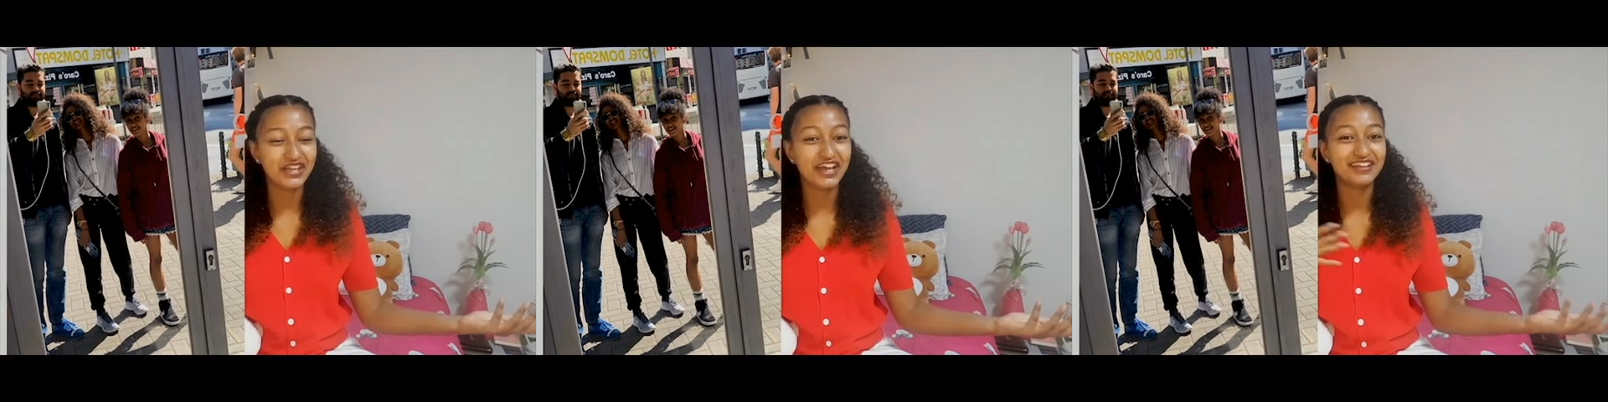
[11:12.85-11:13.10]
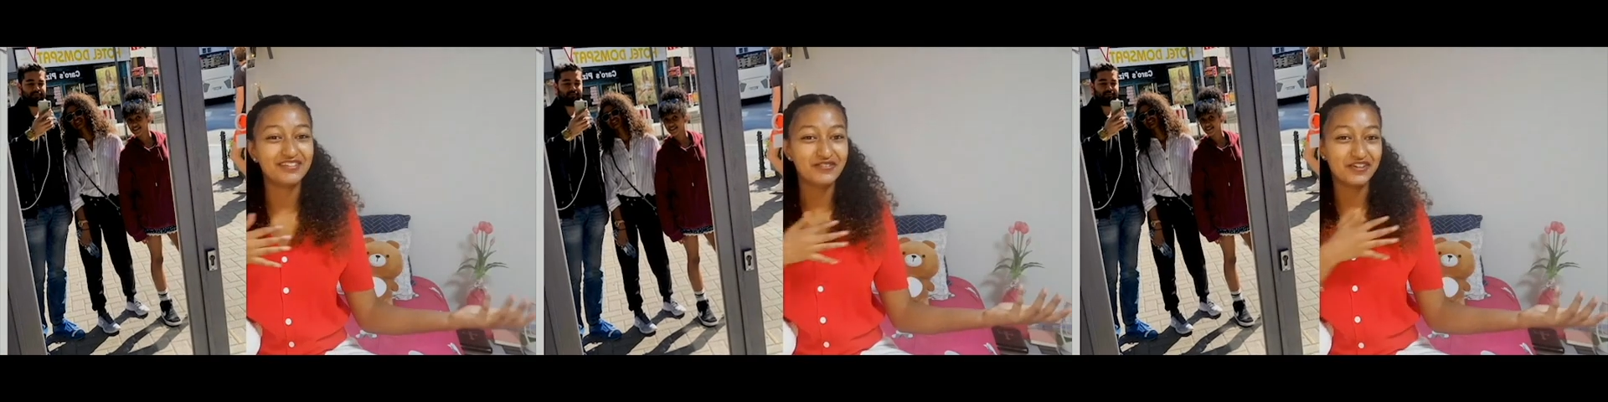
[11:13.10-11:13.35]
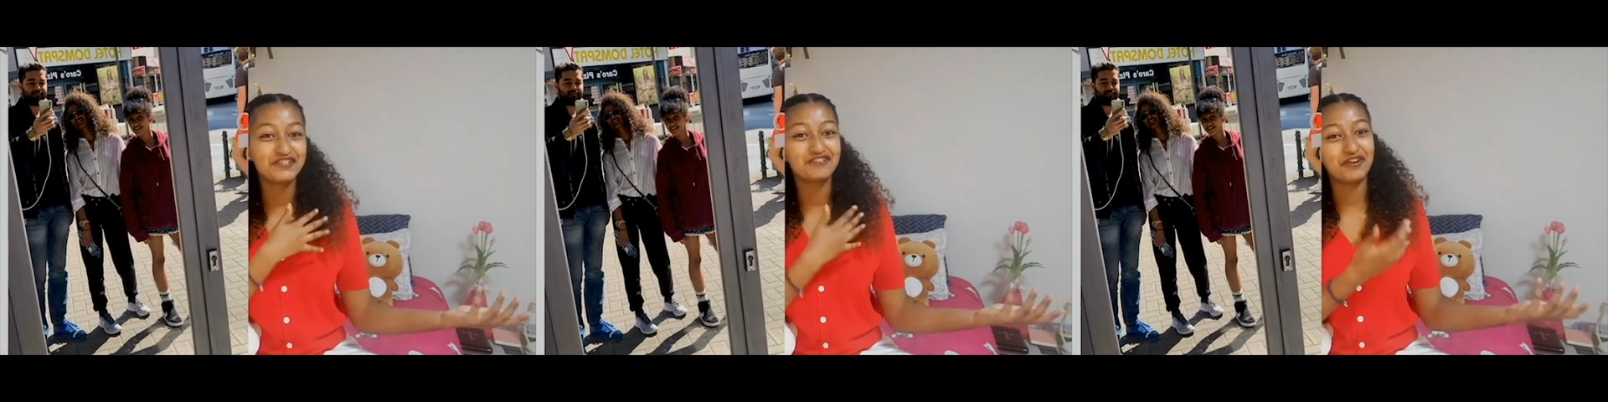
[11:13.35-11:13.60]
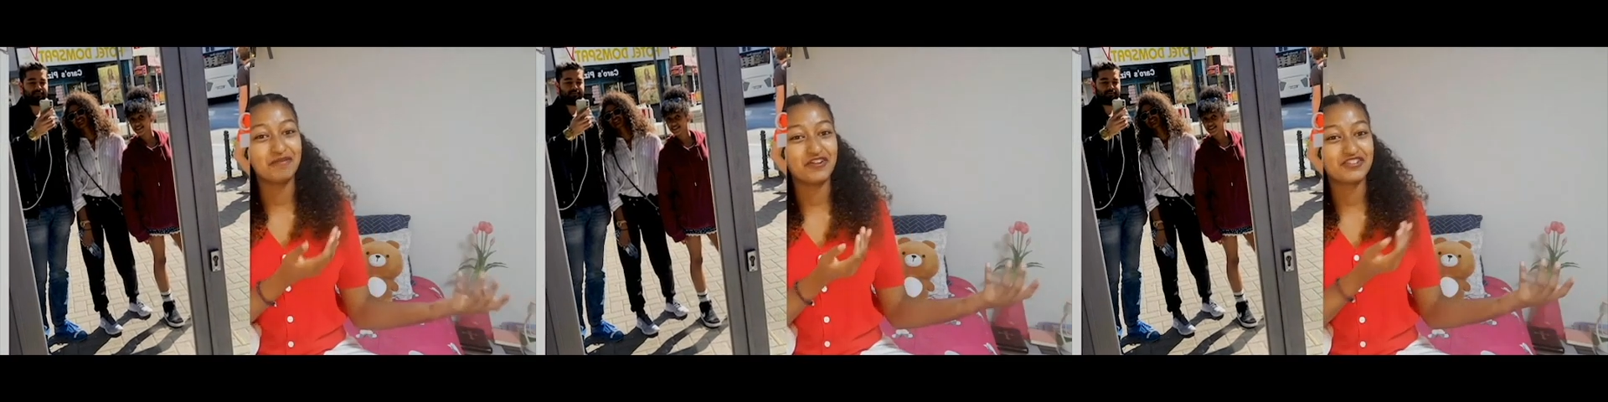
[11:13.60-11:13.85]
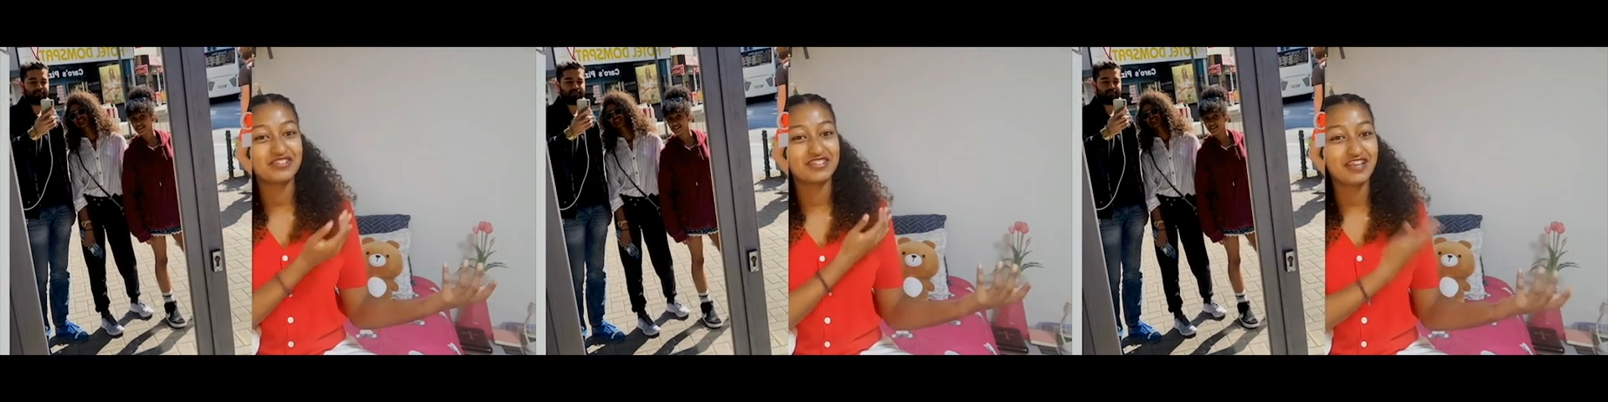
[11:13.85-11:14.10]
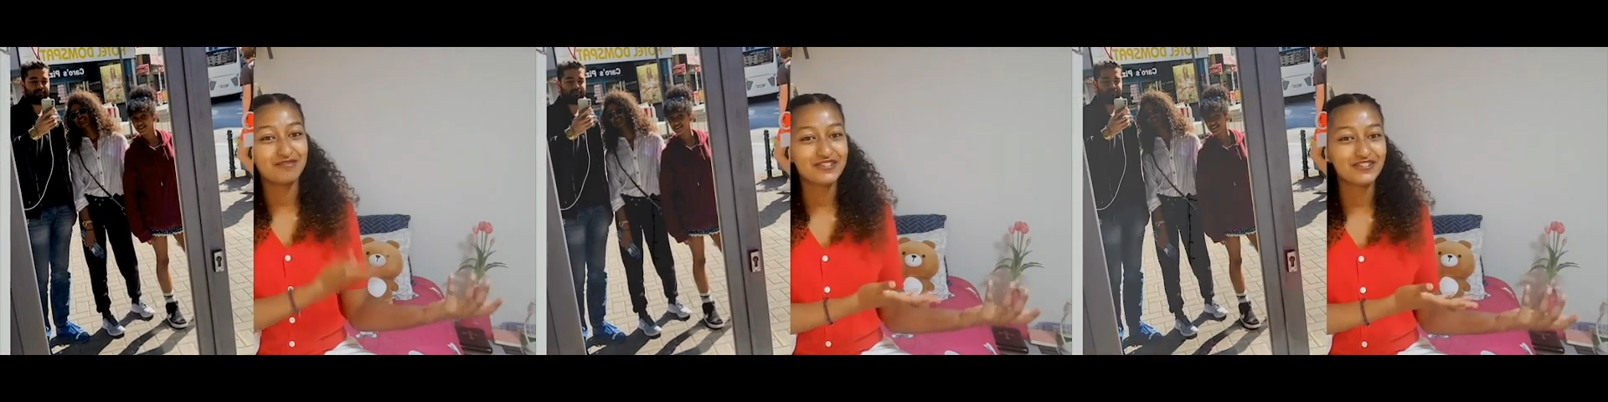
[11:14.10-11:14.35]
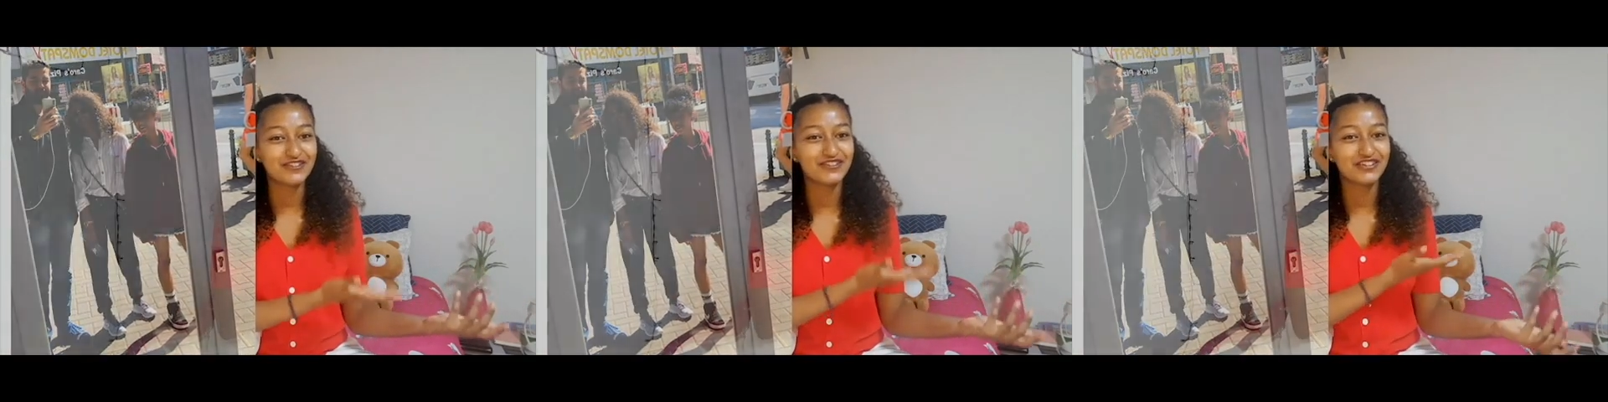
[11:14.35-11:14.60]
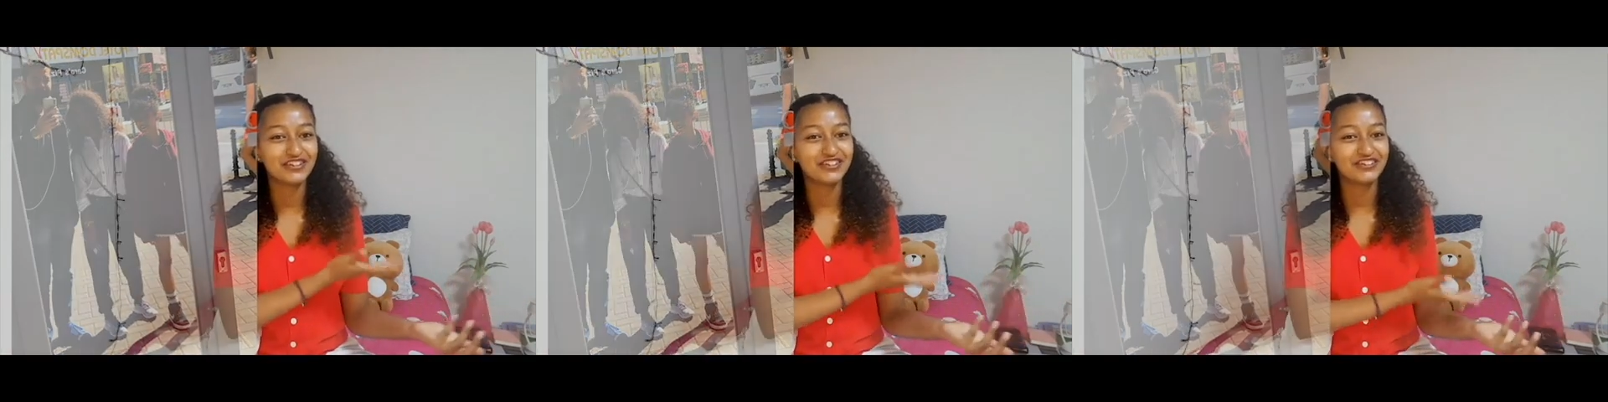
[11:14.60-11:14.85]
that was from our same
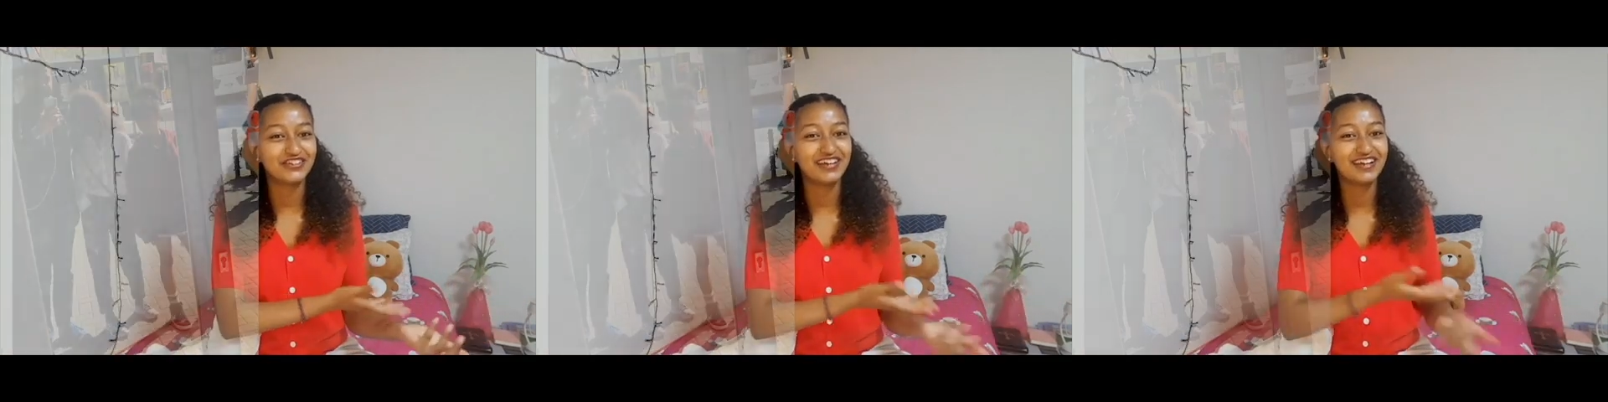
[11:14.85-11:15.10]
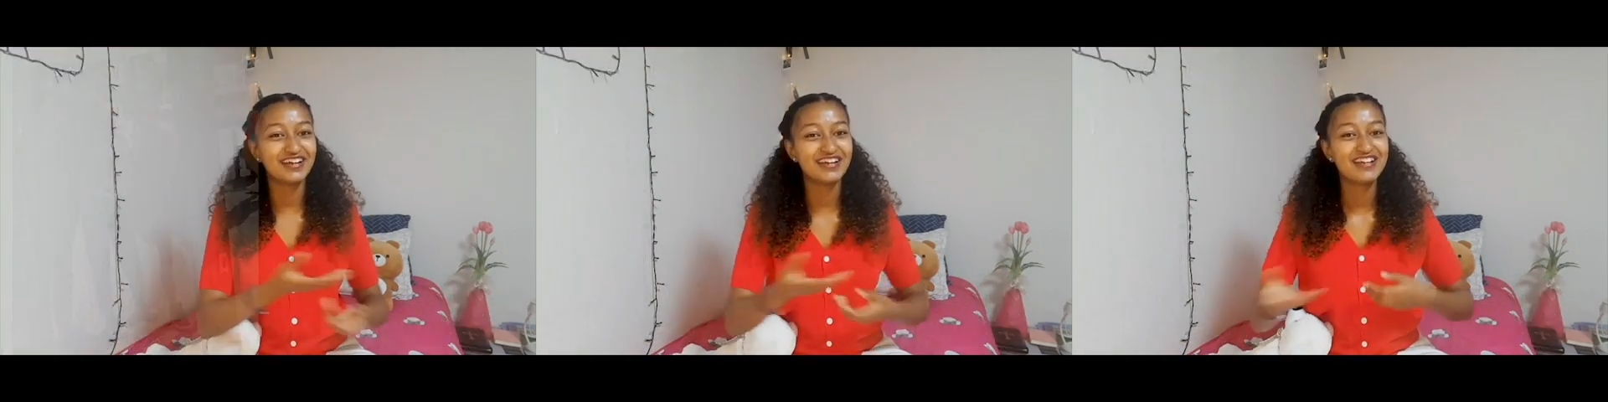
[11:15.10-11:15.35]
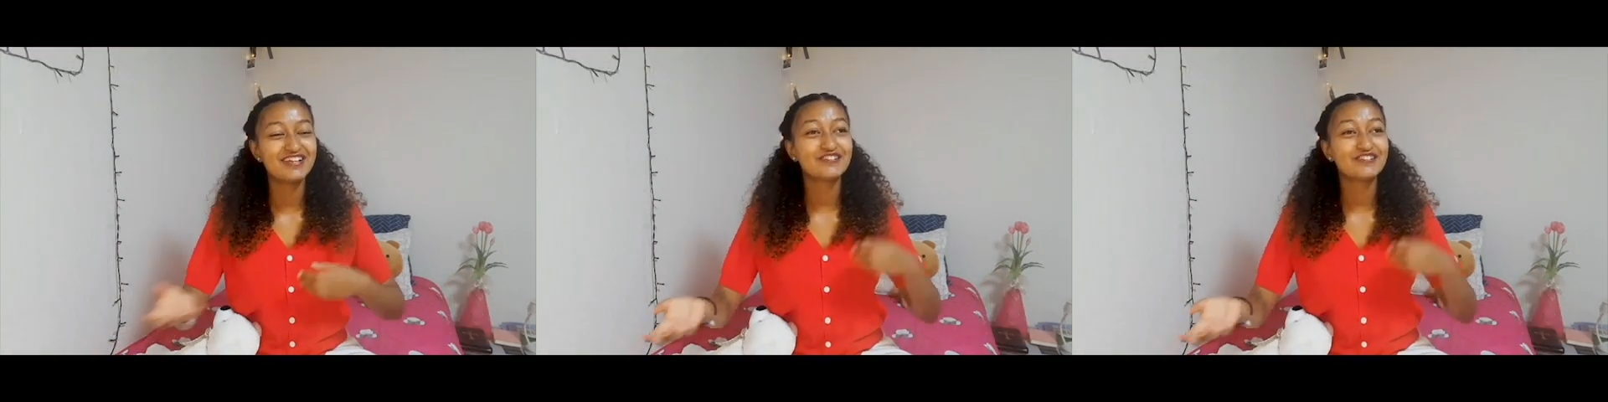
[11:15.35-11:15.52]
school in Korea.